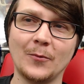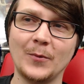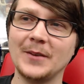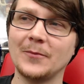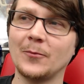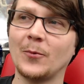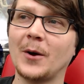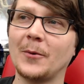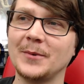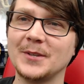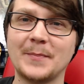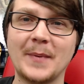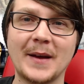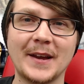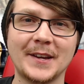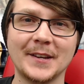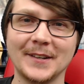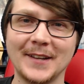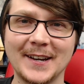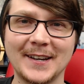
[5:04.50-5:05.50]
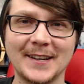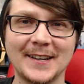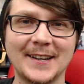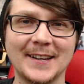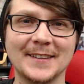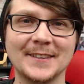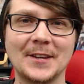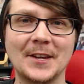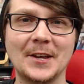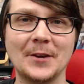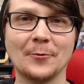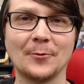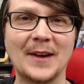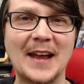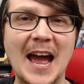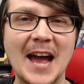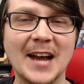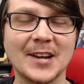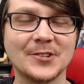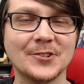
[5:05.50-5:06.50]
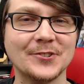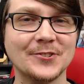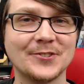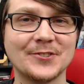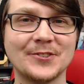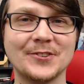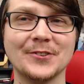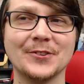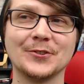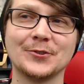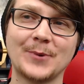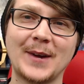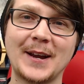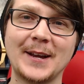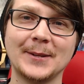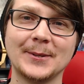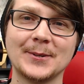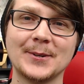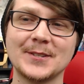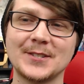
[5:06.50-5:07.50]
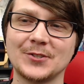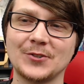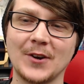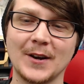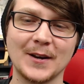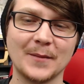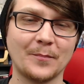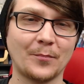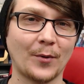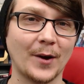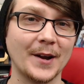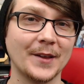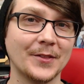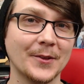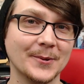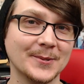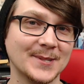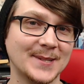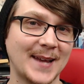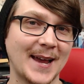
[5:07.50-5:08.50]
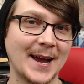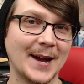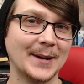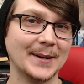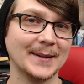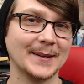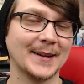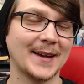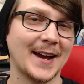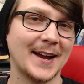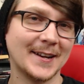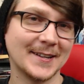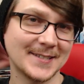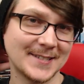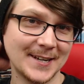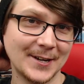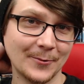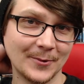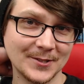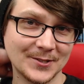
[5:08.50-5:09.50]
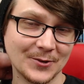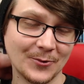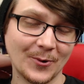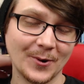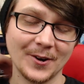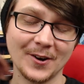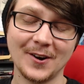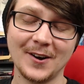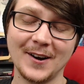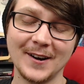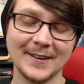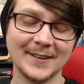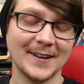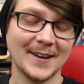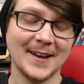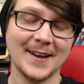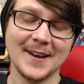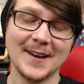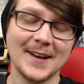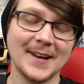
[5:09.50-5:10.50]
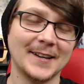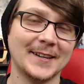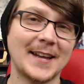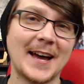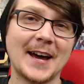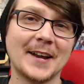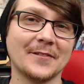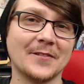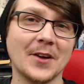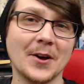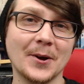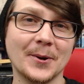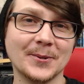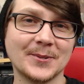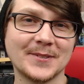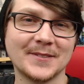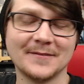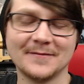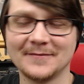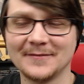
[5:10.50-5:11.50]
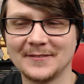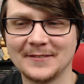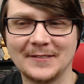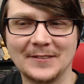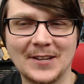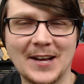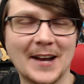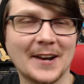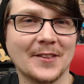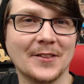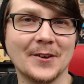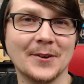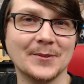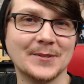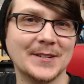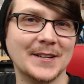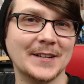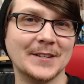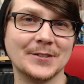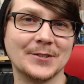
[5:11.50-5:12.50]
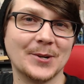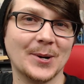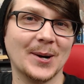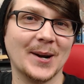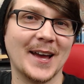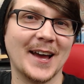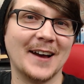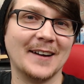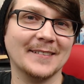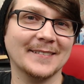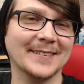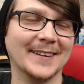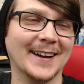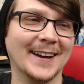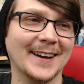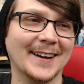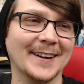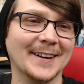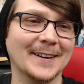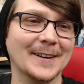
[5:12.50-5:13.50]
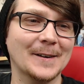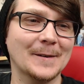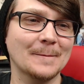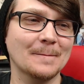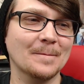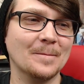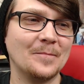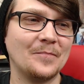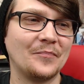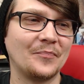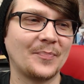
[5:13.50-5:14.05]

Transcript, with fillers: we what we speculated in the reactions to the trailers, trying to break those down and kind of see what's going on, a lot of those, a lot of those didn't turn out. Um,